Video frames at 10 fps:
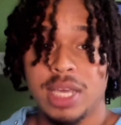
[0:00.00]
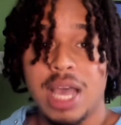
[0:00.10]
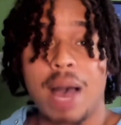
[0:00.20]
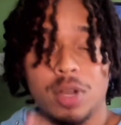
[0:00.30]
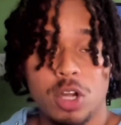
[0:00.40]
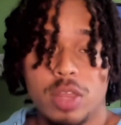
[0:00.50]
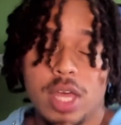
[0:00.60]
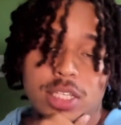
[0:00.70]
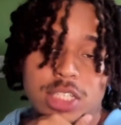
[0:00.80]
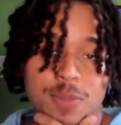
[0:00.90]
I'm going to guard the
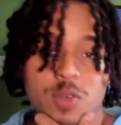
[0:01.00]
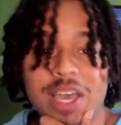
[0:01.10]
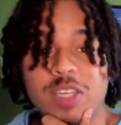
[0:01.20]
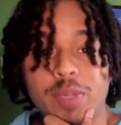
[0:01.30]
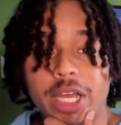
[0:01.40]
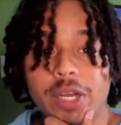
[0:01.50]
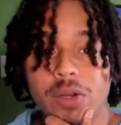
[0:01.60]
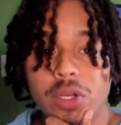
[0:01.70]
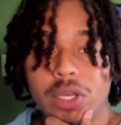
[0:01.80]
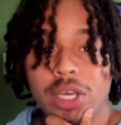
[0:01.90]
other team's best player.
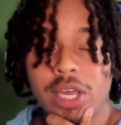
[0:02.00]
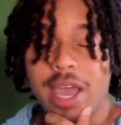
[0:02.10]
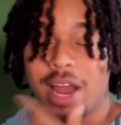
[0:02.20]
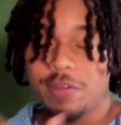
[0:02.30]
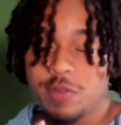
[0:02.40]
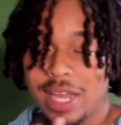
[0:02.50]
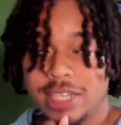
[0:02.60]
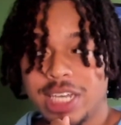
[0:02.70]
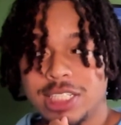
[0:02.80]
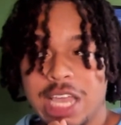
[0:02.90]
And I feel like
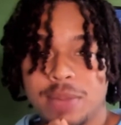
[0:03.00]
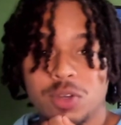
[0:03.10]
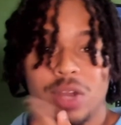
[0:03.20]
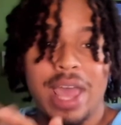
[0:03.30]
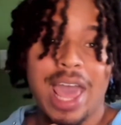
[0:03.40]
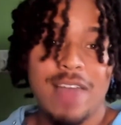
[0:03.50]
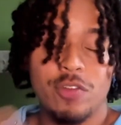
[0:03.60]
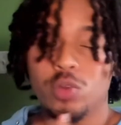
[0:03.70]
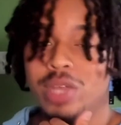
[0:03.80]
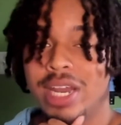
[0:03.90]
Jason Tatum's going to have to
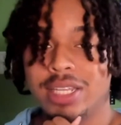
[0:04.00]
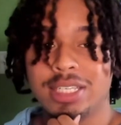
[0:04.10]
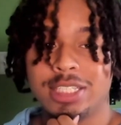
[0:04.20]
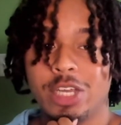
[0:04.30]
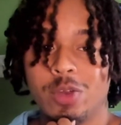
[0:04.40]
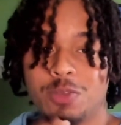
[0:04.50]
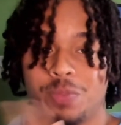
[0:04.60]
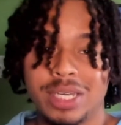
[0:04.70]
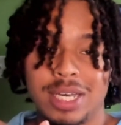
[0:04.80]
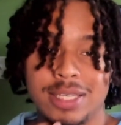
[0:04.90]
do that in this series,
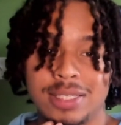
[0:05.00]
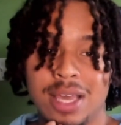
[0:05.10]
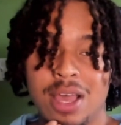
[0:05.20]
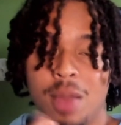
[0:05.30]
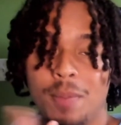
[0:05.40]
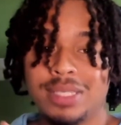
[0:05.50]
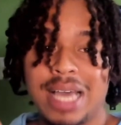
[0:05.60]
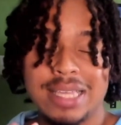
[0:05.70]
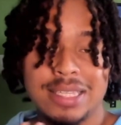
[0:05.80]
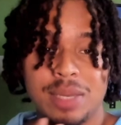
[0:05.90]
because
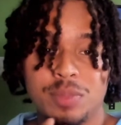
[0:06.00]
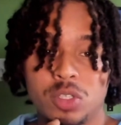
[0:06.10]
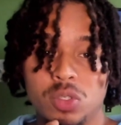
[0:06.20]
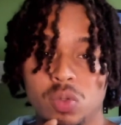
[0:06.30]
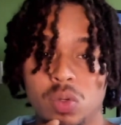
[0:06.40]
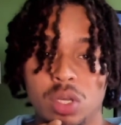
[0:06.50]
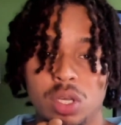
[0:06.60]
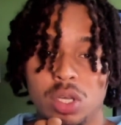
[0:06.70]
besides them two,